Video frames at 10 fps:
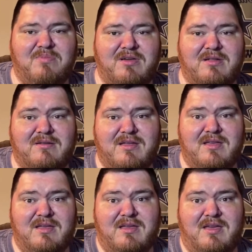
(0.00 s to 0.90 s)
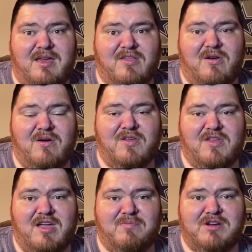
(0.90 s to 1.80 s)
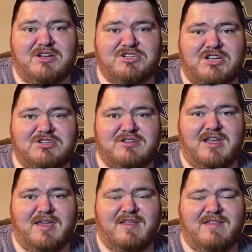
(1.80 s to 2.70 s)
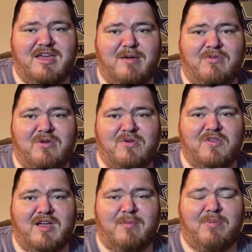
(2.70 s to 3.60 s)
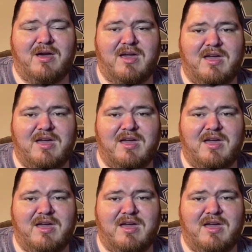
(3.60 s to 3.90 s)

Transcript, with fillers: But as always, I appreciate you taking the time to stop by,